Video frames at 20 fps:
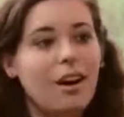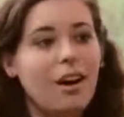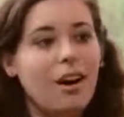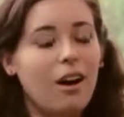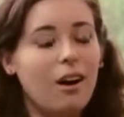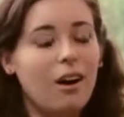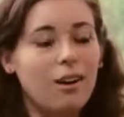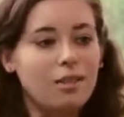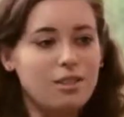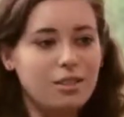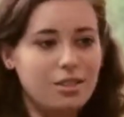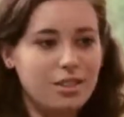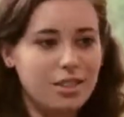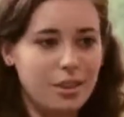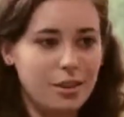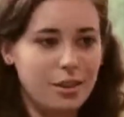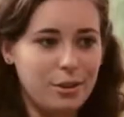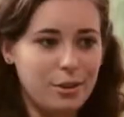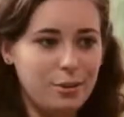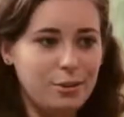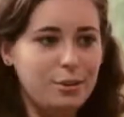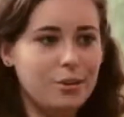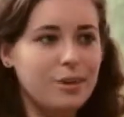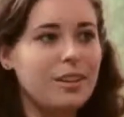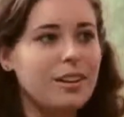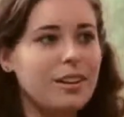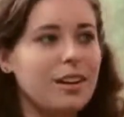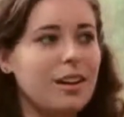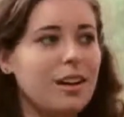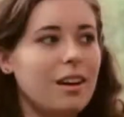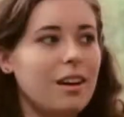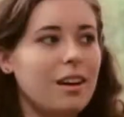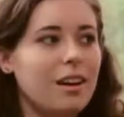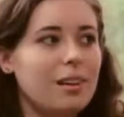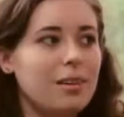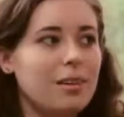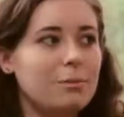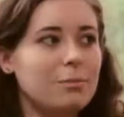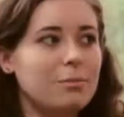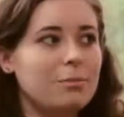Also,
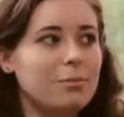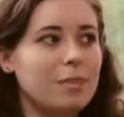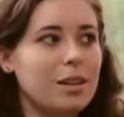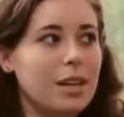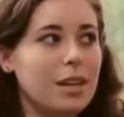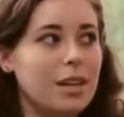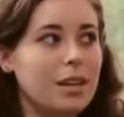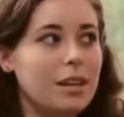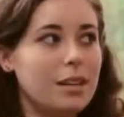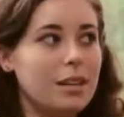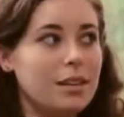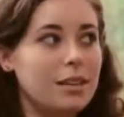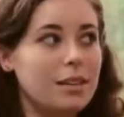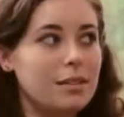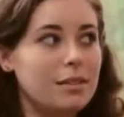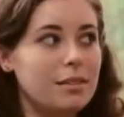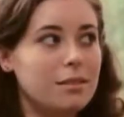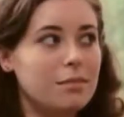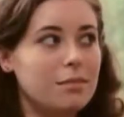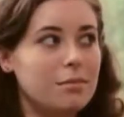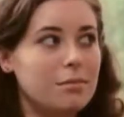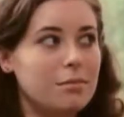in